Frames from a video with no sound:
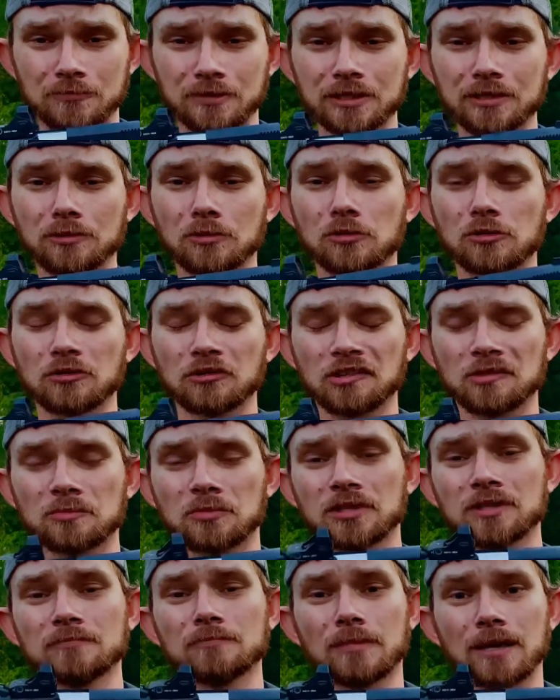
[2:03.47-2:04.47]
recoil
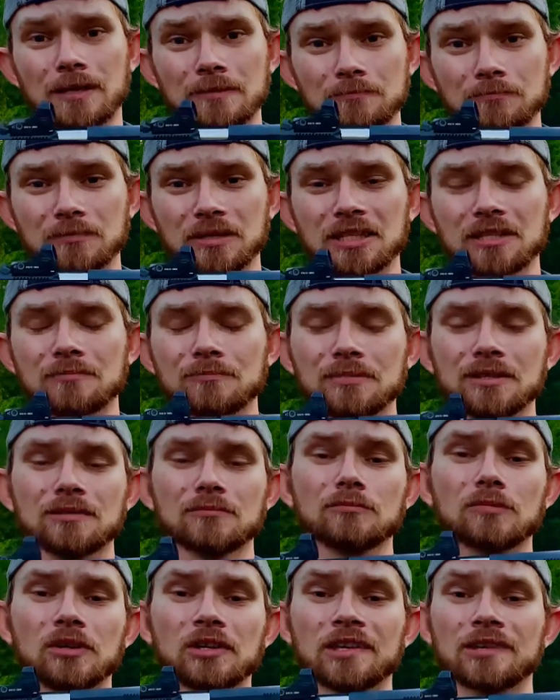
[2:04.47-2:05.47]
spring might be a bit
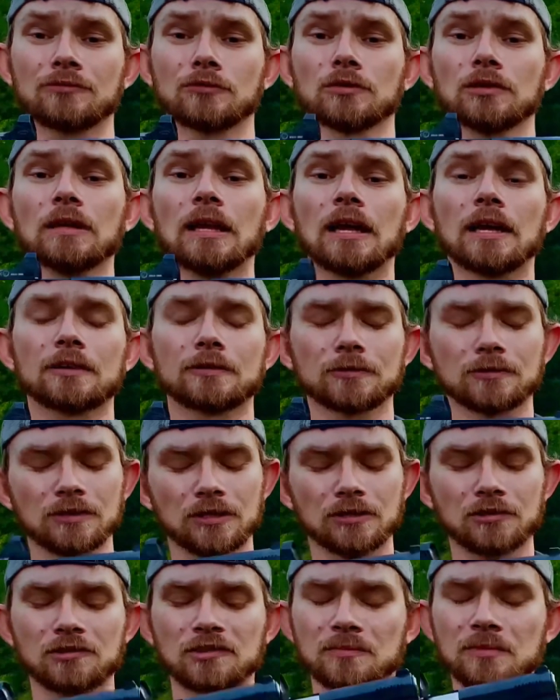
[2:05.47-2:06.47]
much for lighter
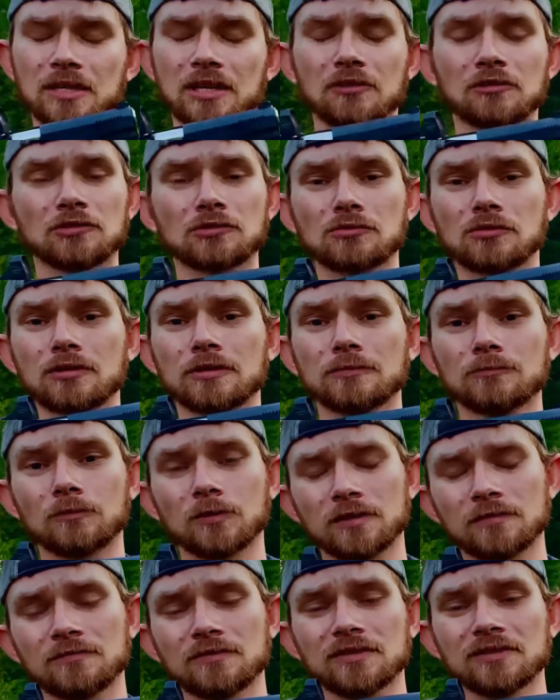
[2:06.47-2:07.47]
loads, but I was running
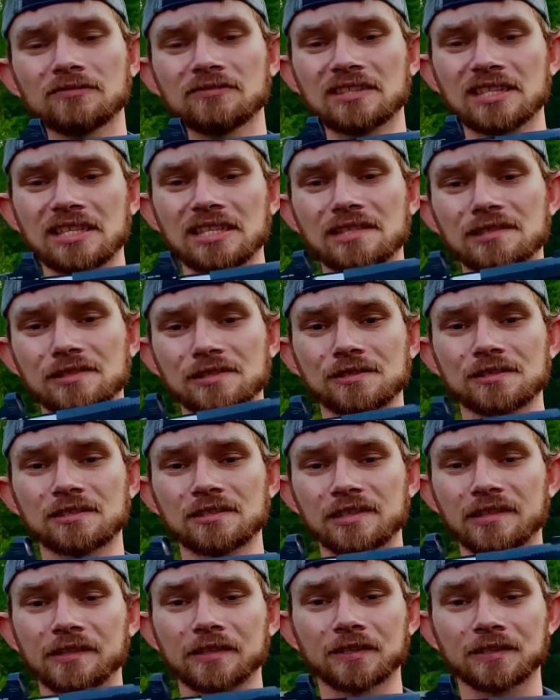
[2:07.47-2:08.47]
115s in
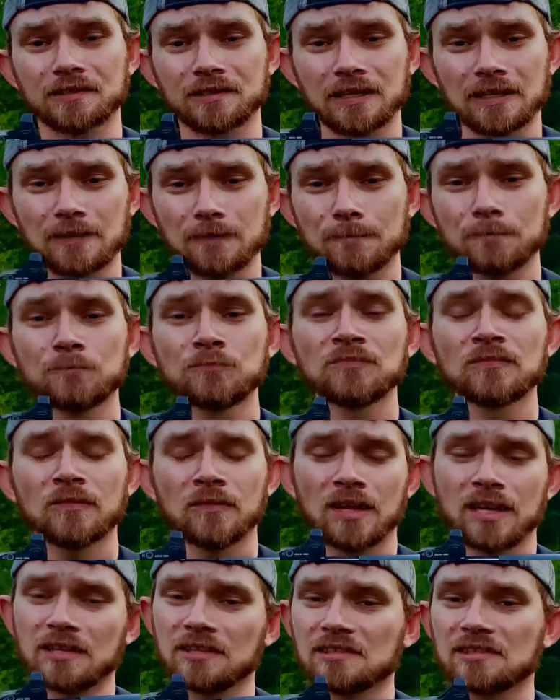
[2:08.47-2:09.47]
this just now,
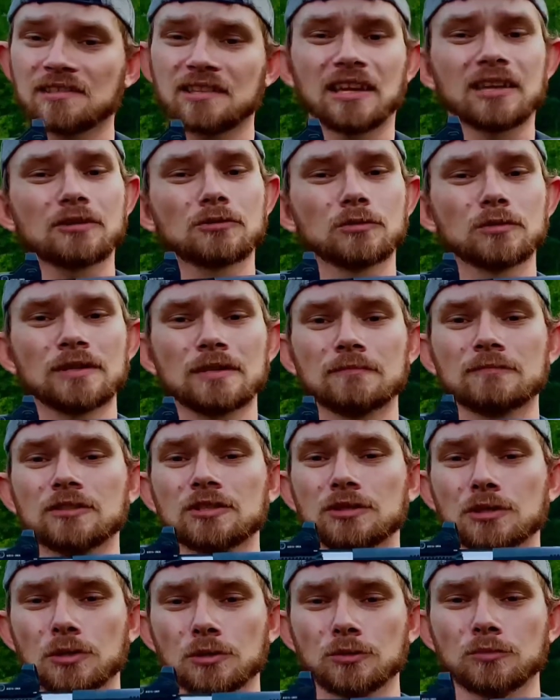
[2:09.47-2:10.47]
and it cycled
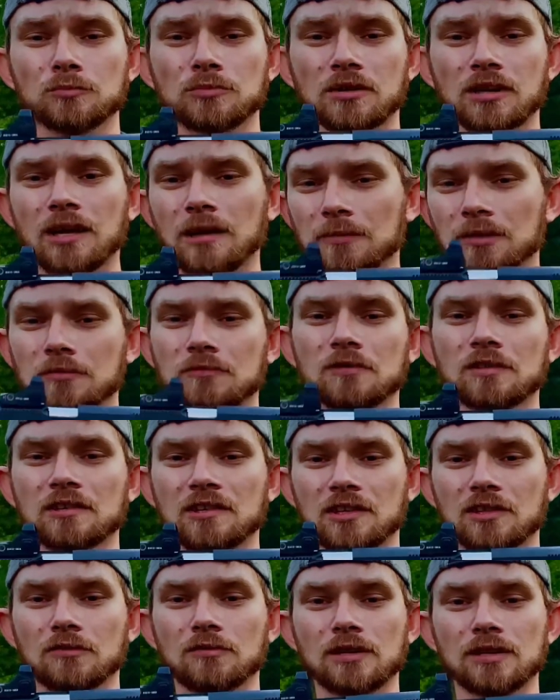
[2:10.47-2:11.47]
them no problem
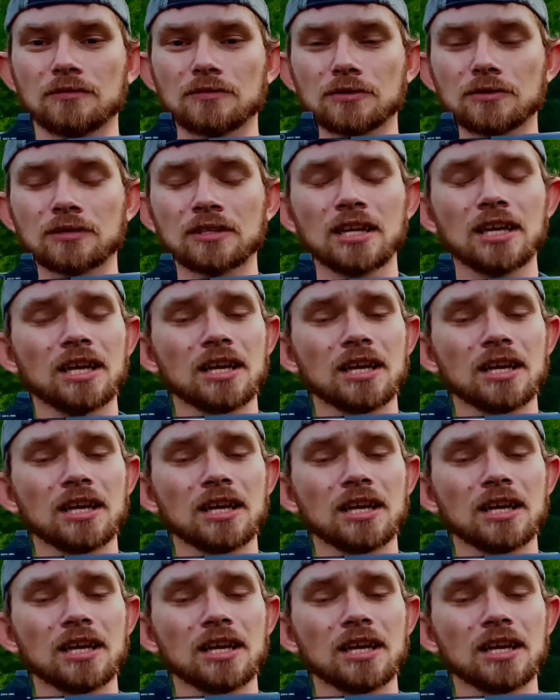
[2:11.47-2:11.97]
whatsoever.